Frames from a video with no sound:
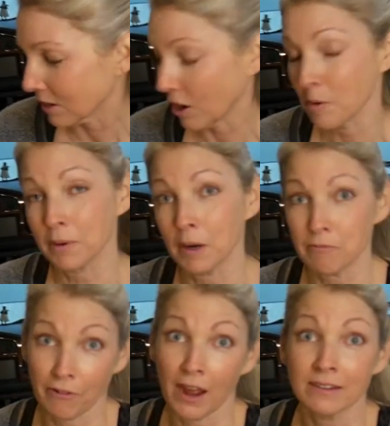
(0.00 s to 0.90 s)
the carpet up
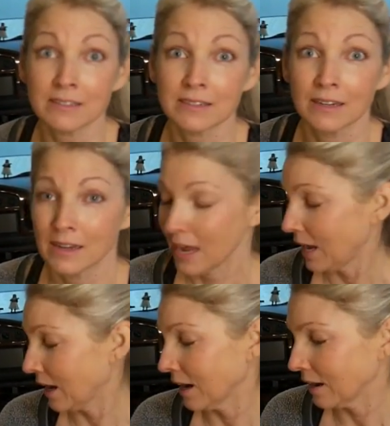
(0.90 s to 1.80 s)
front
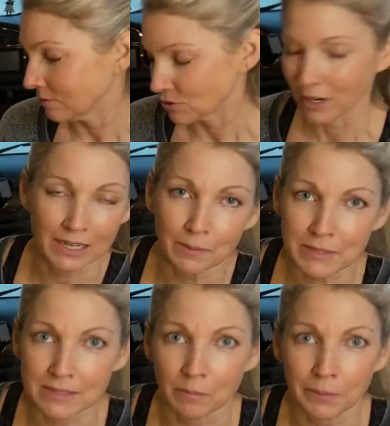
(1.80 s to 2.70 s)
and try to keep it
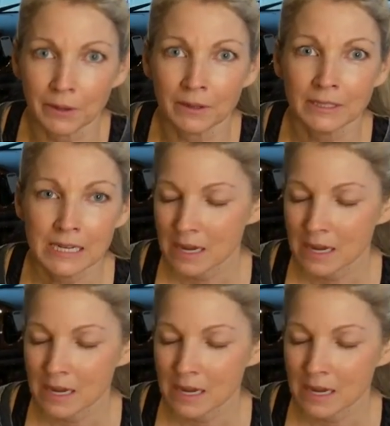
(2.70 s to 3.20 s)
simple.